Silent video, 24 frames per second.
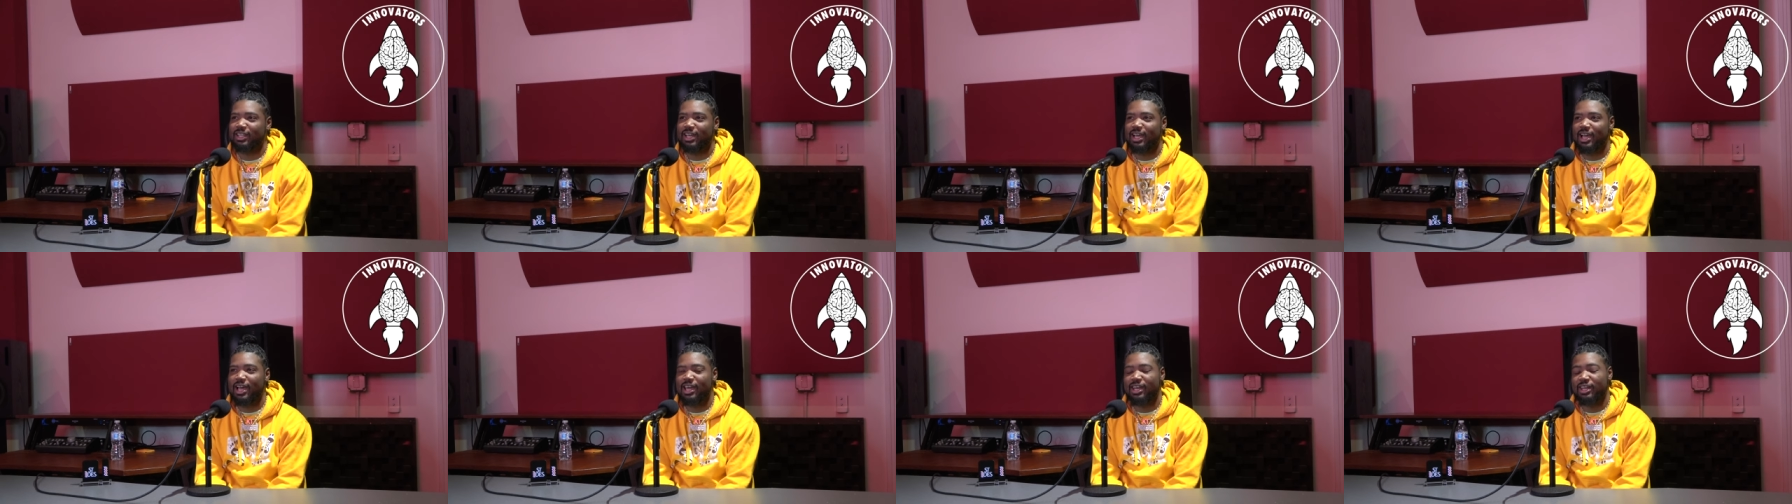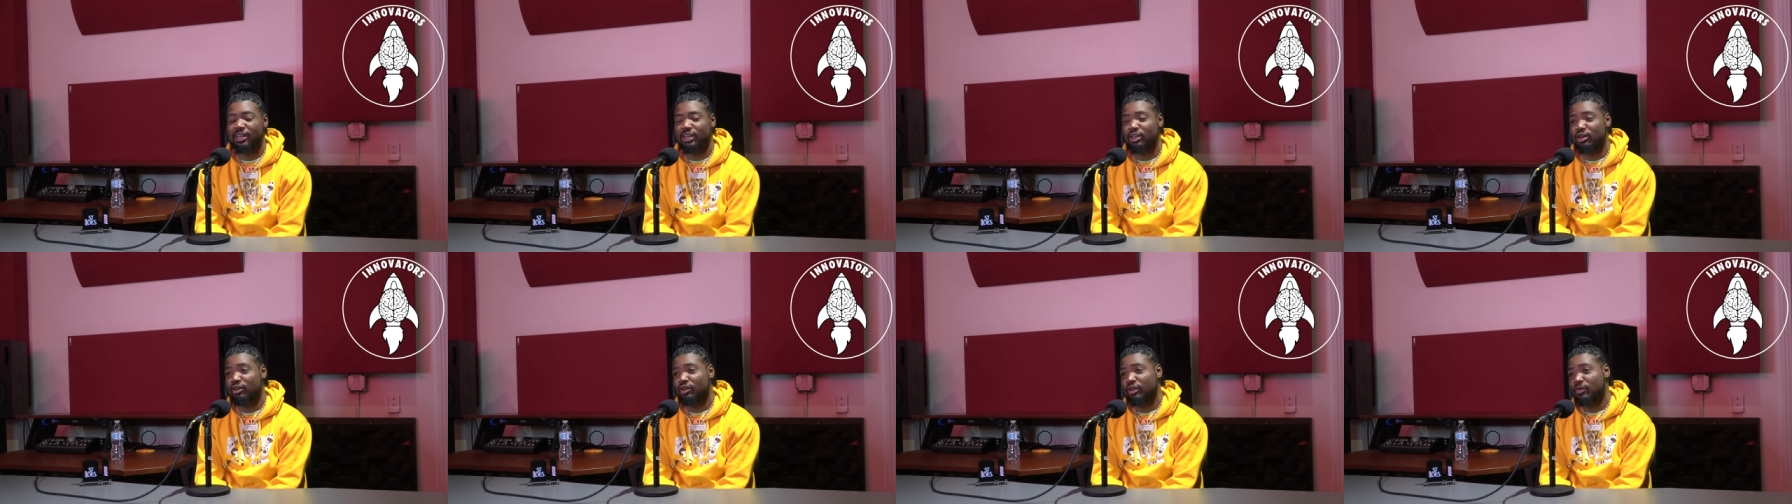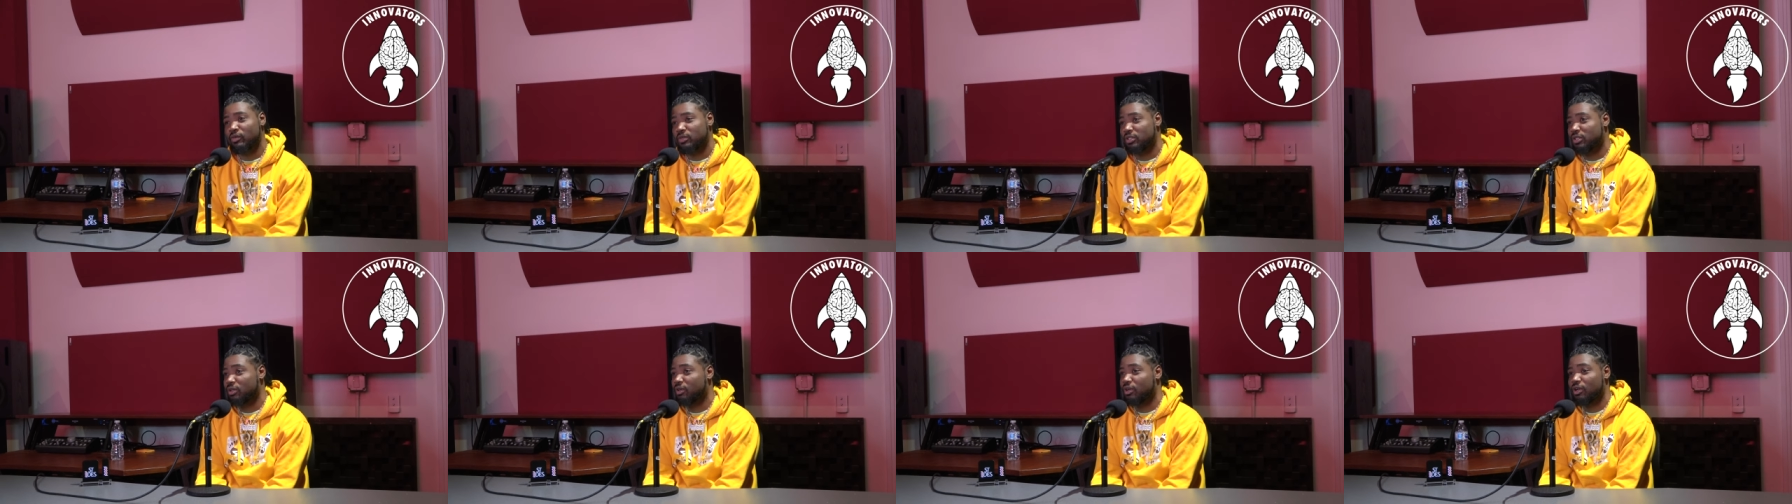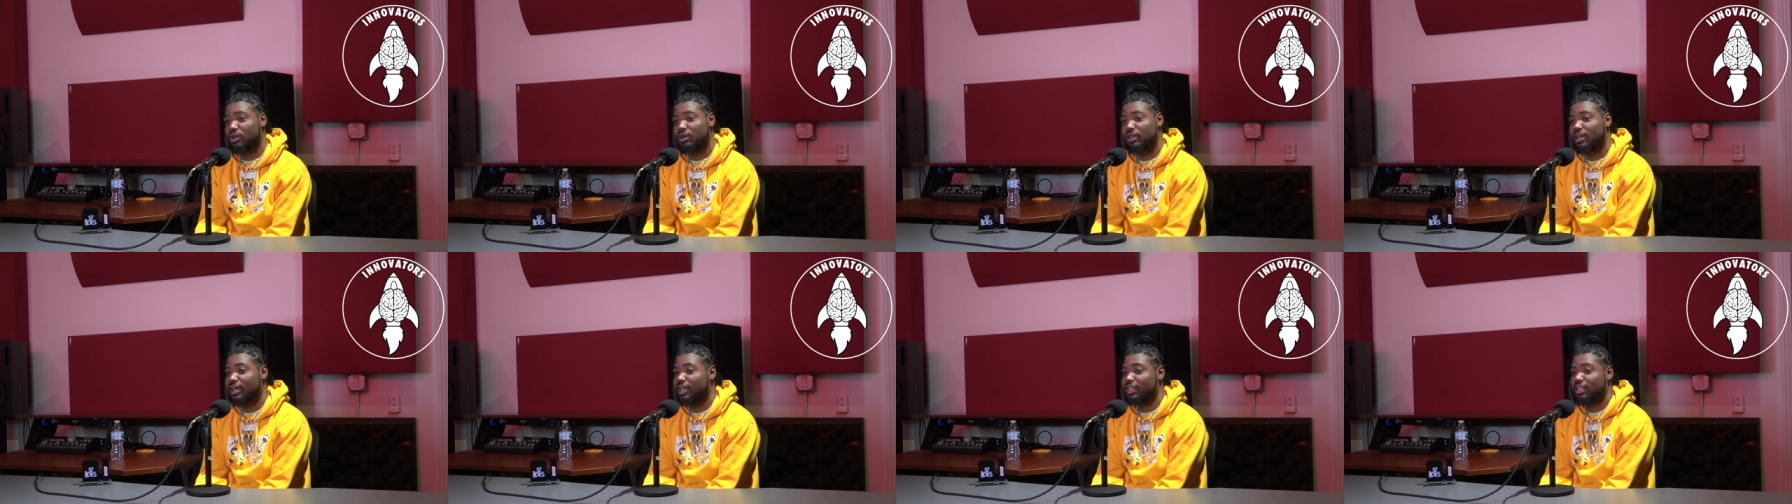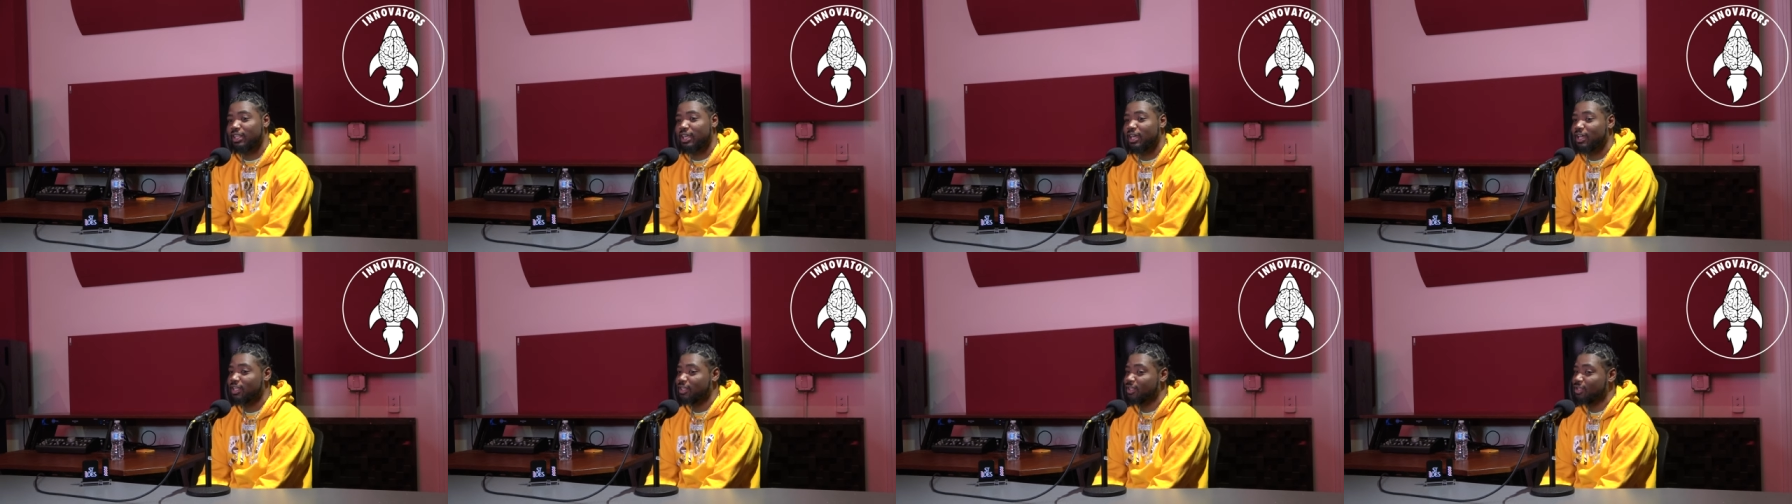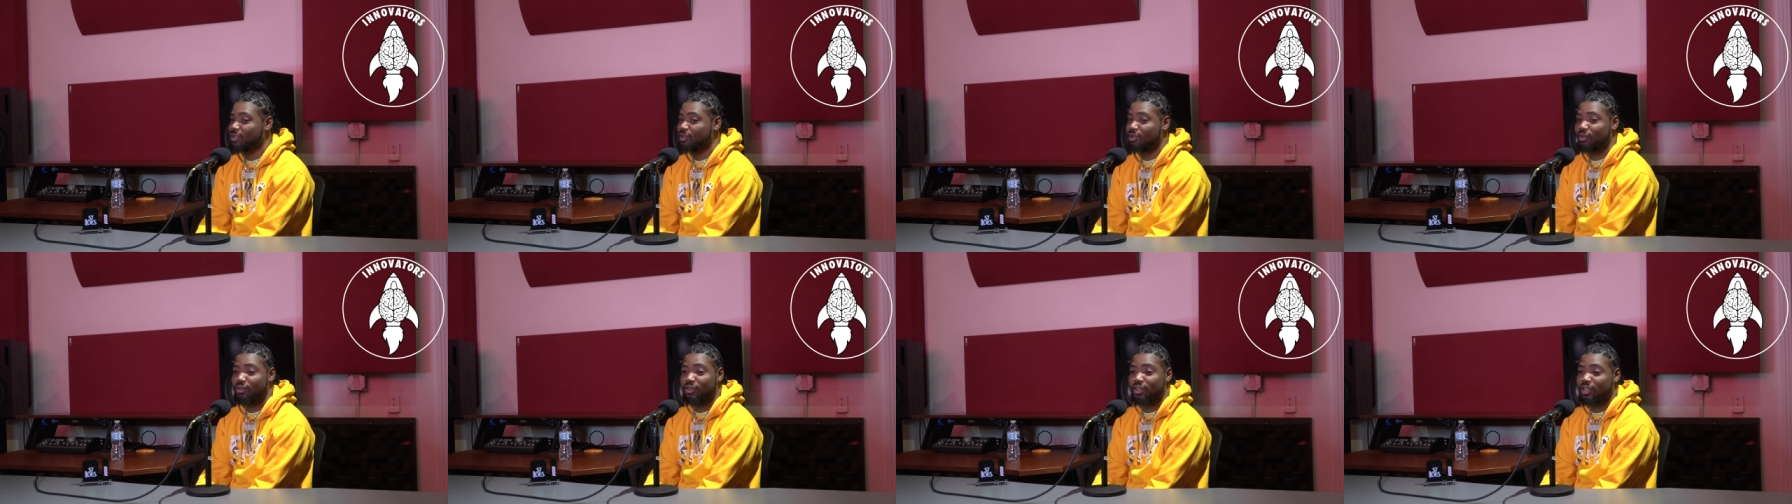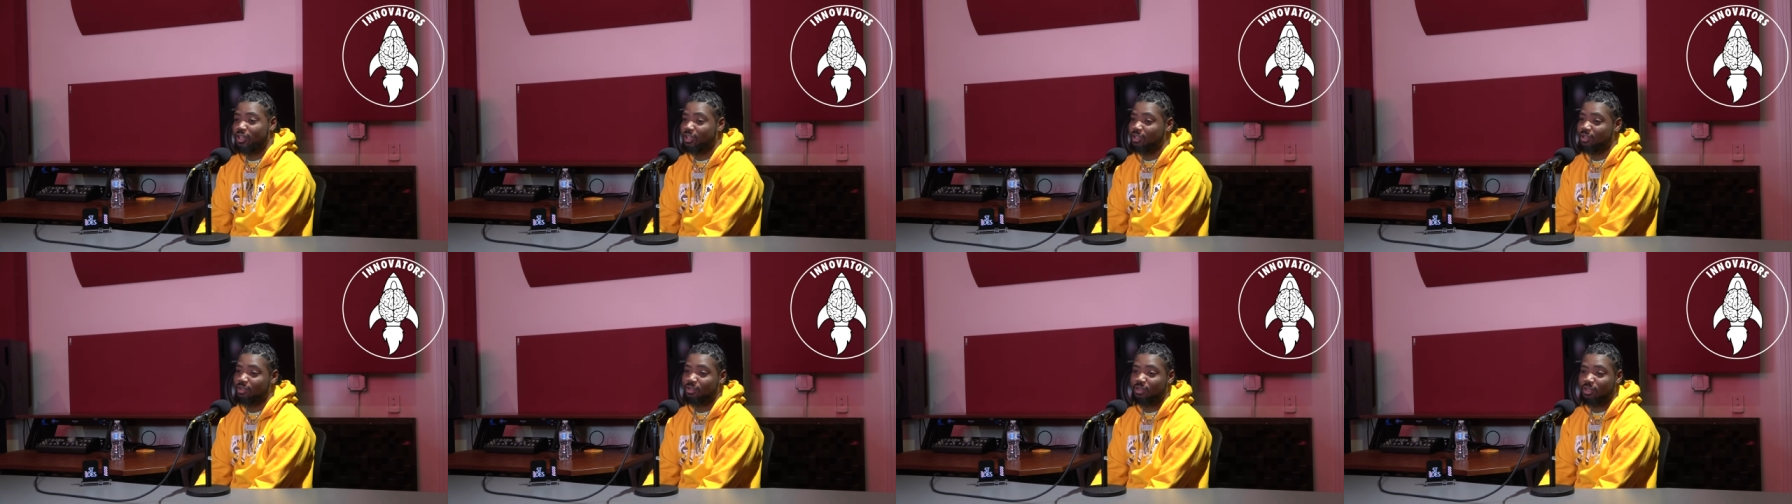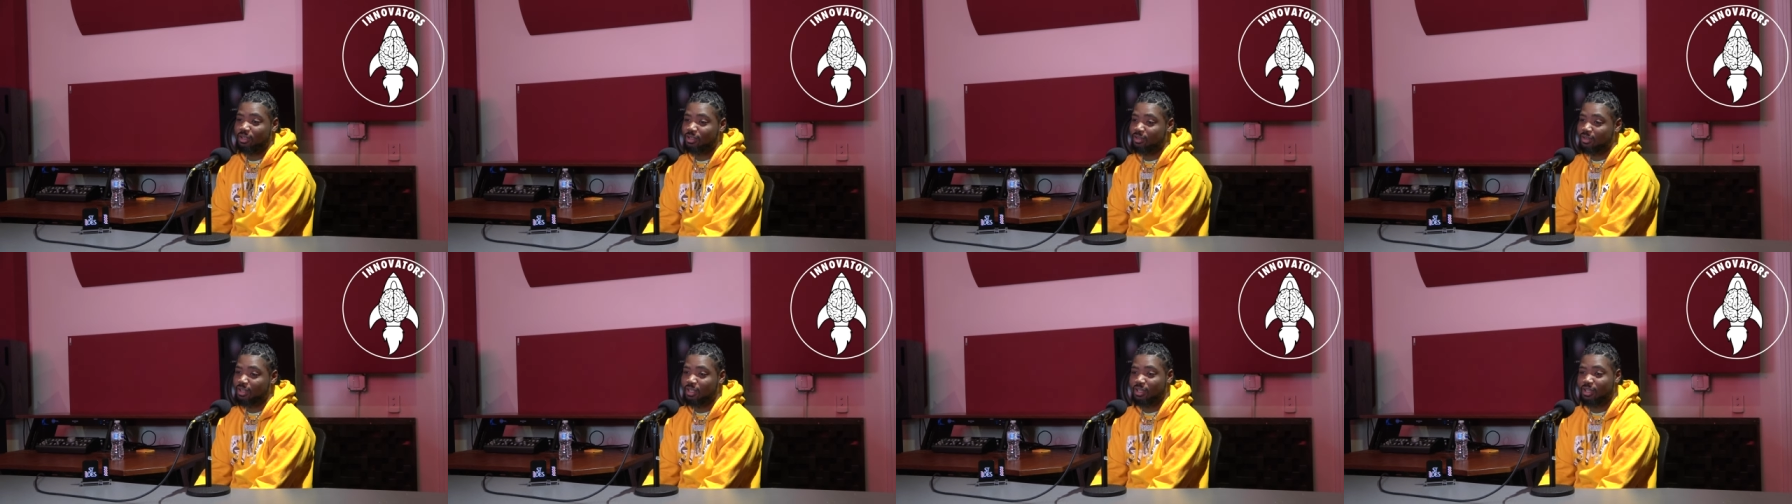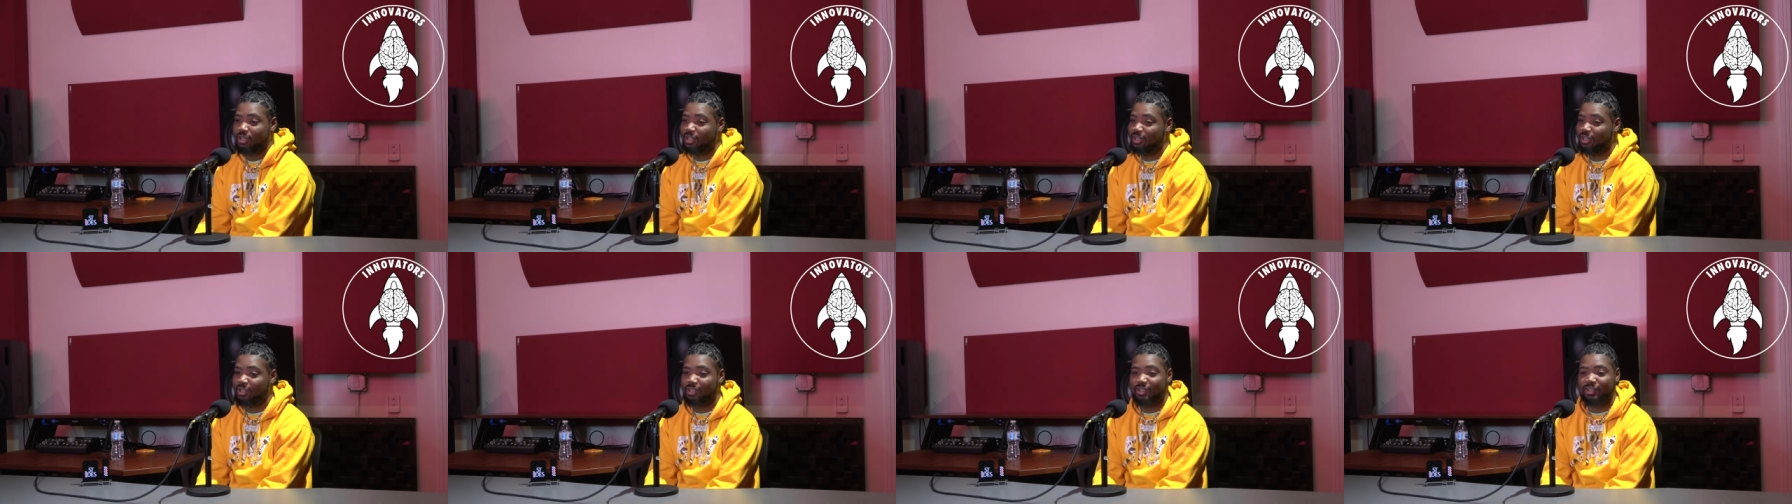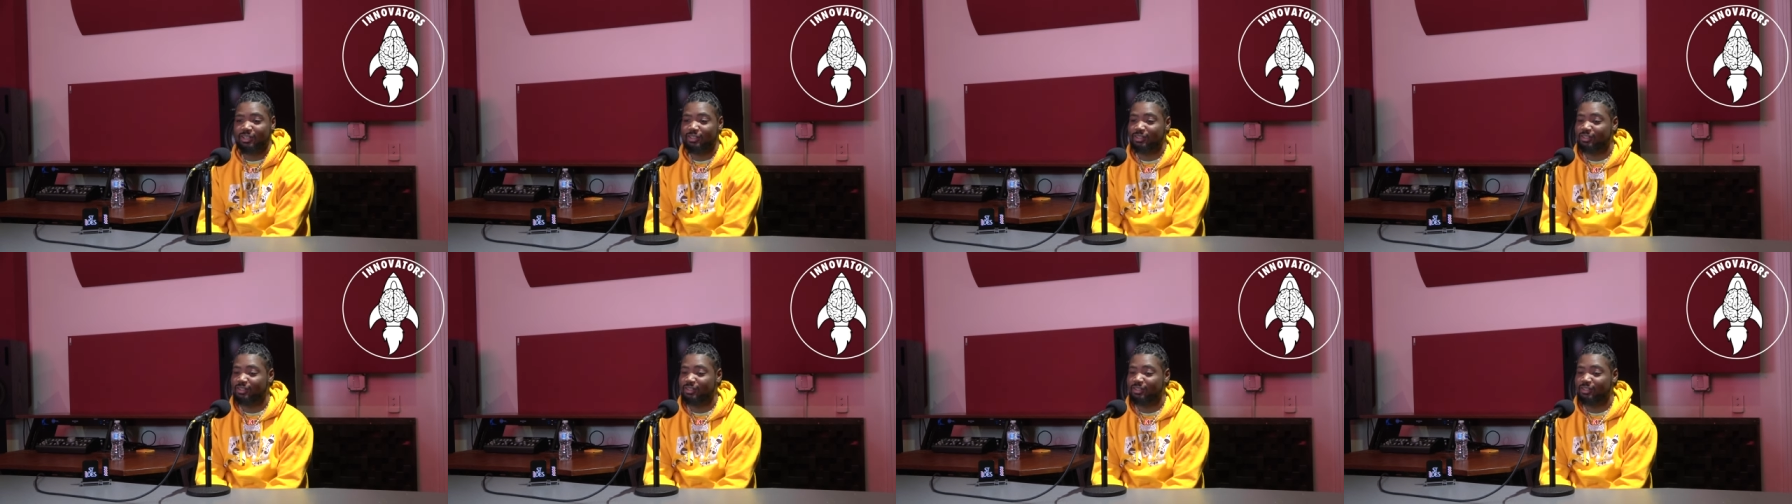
I didn't know it was gonna go like that though. Hell no, I didn't.